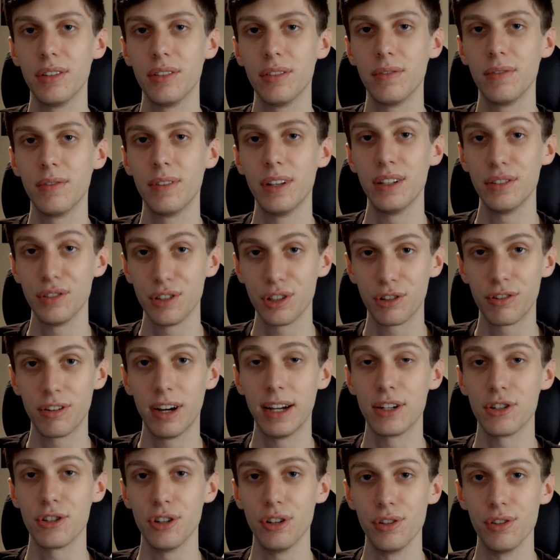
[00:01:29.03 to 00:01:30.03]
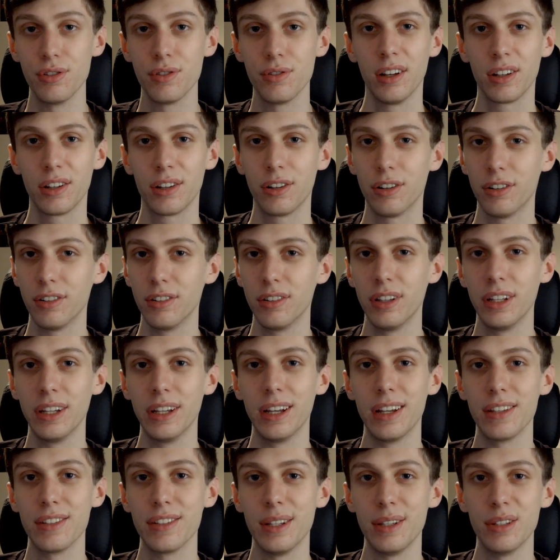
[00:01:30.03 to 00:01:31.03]
is the crashes. Currently,
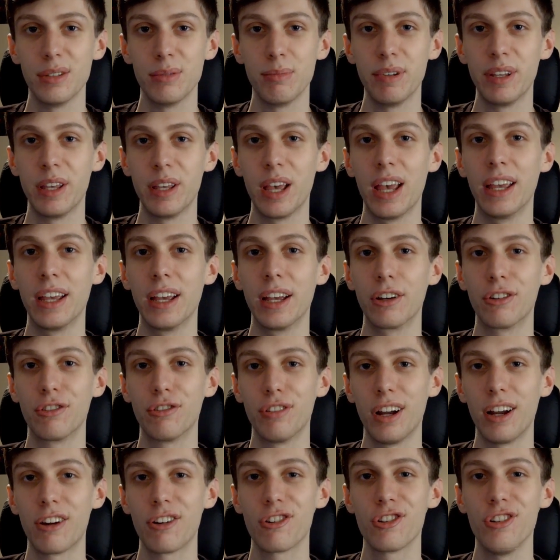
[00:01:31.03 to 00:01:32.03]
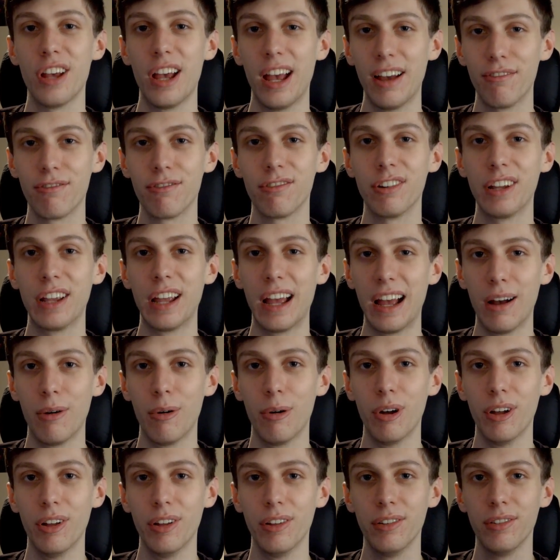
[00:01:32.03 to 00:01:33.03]
I seem to be getting a crash every
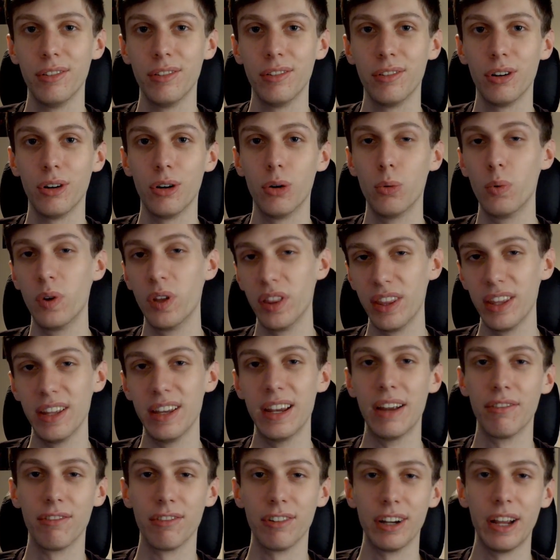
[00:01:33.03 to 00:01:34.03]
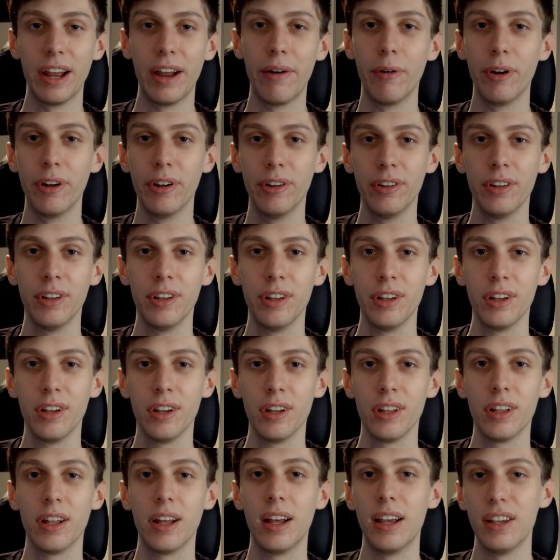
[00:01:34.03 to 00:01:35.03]
hour, or within every hour.
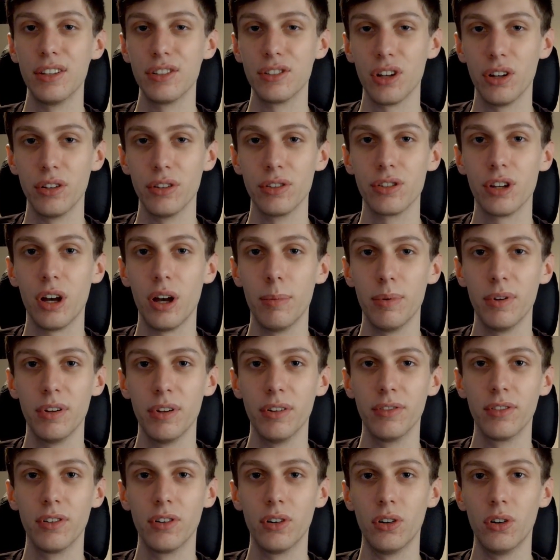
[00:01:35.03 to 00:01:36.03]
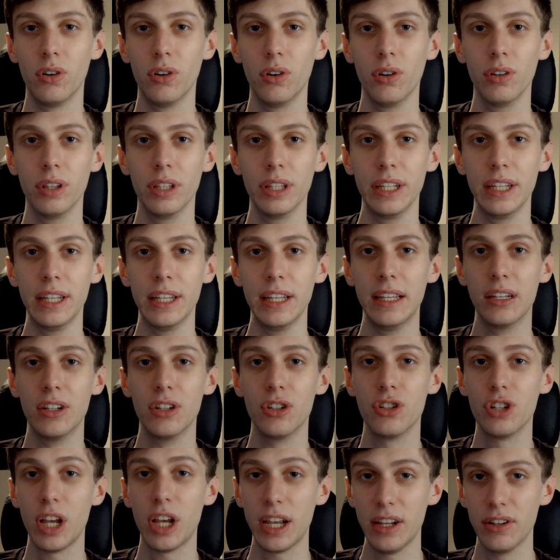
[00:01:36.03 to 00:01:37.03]
That is on top of all the
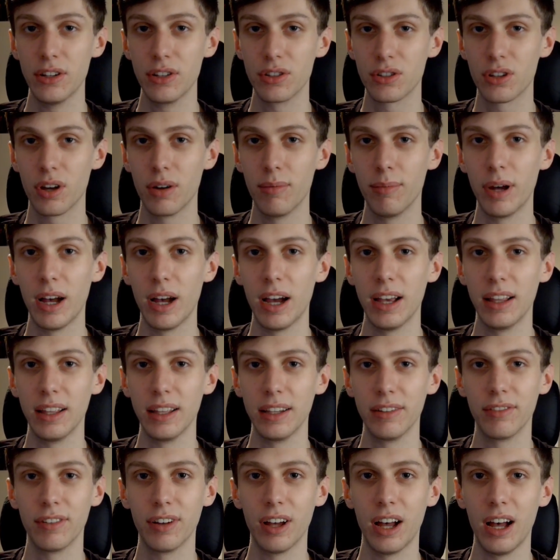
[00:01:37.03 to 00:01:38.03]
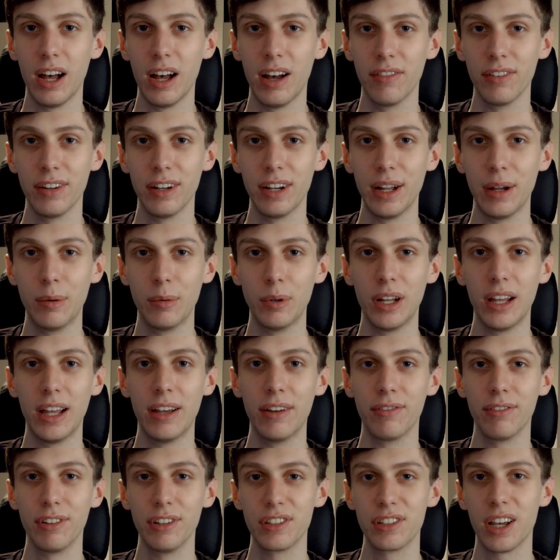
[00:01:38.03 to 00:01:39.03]
shaders compiling for half an hour
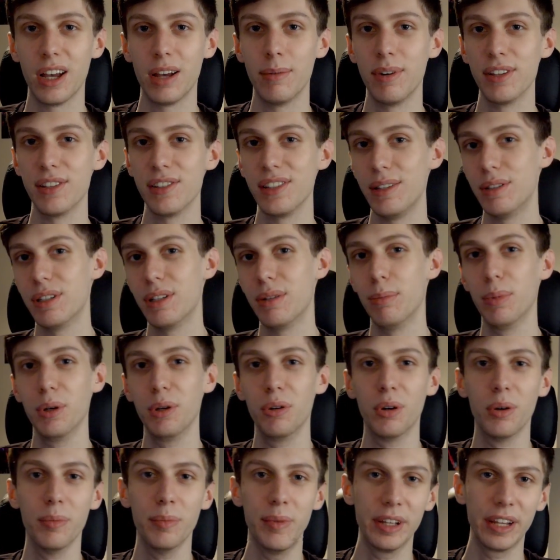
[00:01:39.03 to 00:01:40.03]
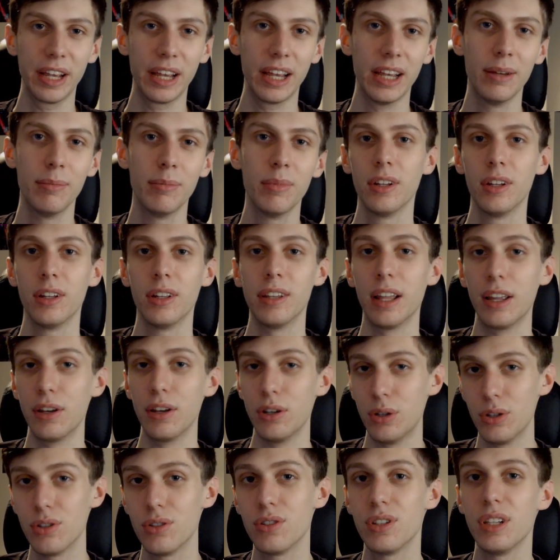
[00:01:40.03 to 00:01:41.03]
every time I seem to boot up the game. That
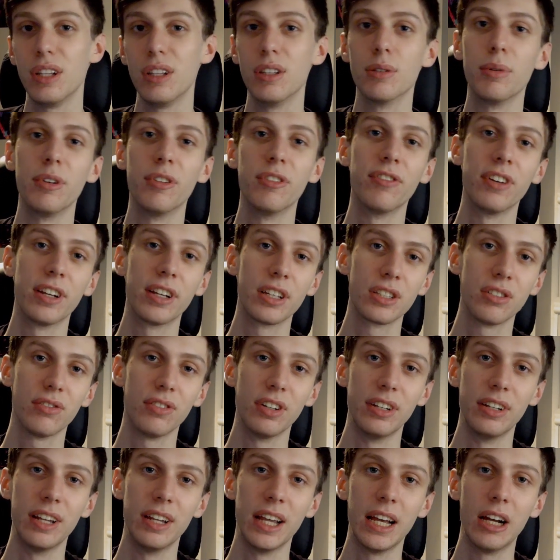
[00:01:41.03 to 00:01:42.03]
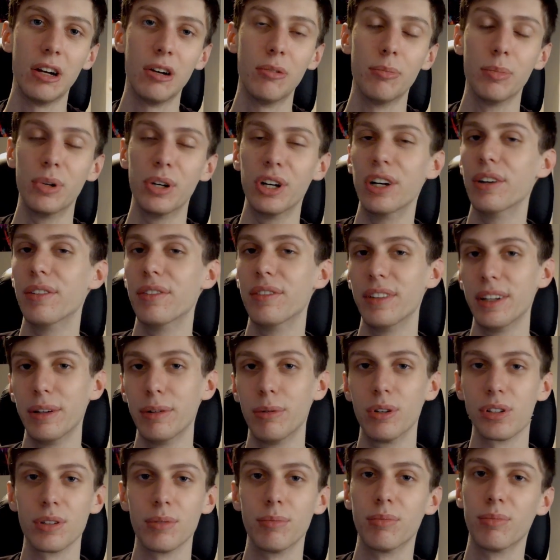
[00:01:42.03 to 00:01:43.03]
does seem to be fixed for now, but it
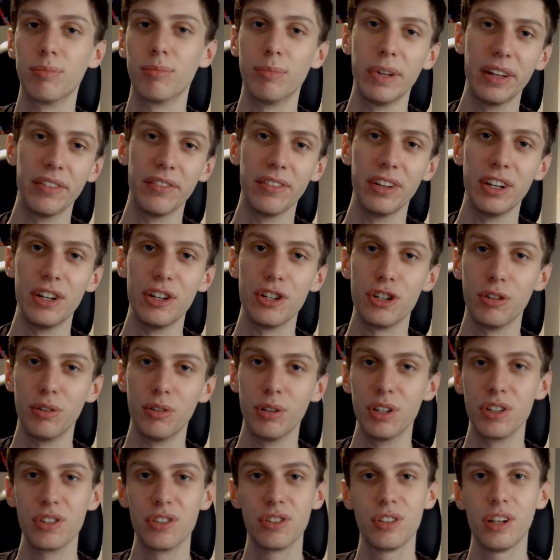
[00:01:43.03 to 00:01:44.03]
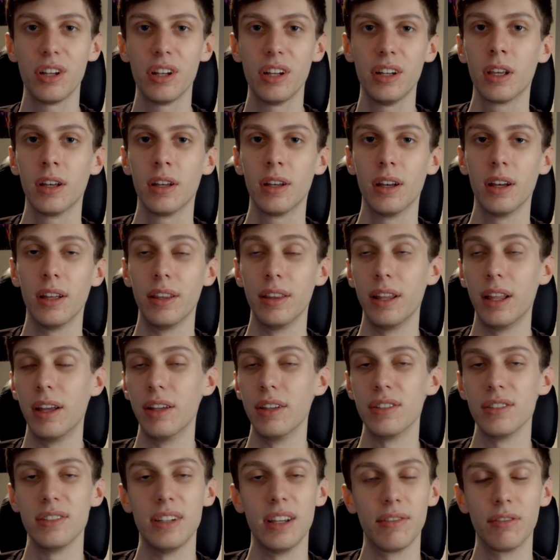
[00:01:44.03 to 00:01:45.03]
was a bit of an issue at the start, and that
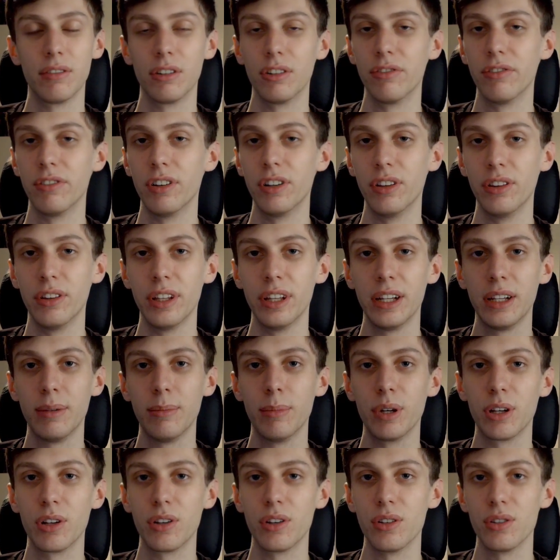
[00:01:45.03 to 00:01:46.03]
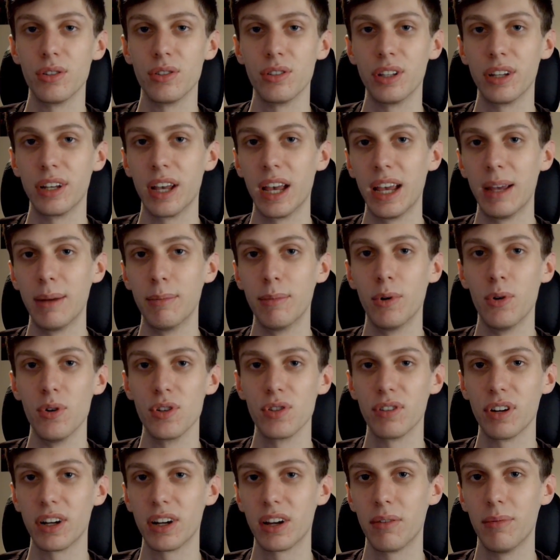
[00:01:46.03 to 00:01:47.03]
is never a fun thing because the game
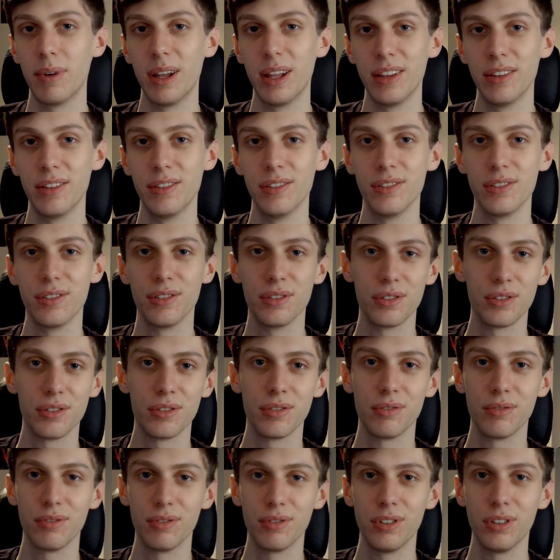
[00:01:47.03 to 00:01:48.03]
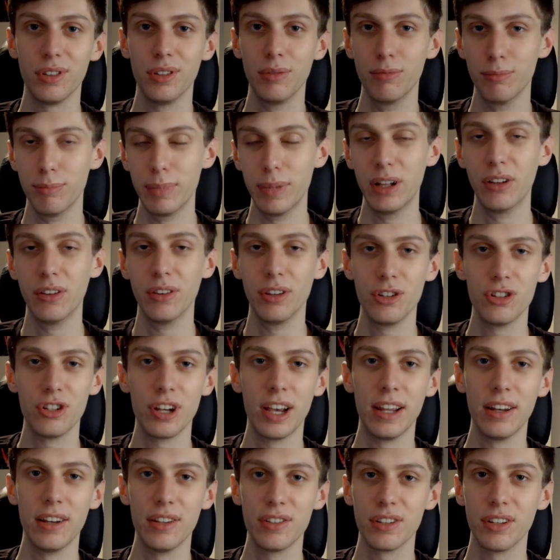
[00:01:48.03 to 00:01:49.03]
always recommends you build the
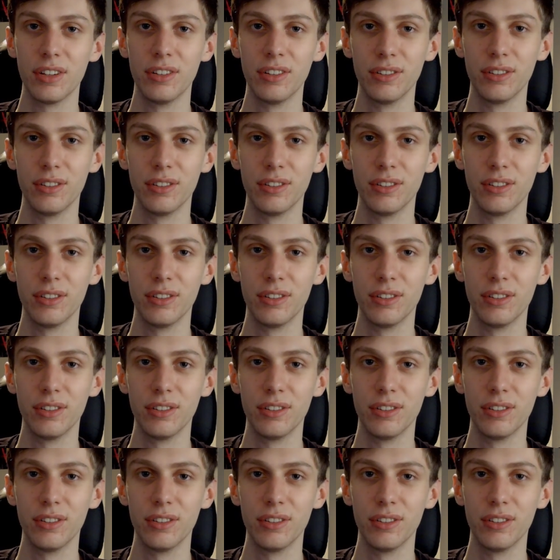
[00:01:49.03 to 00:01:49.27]
shaders, and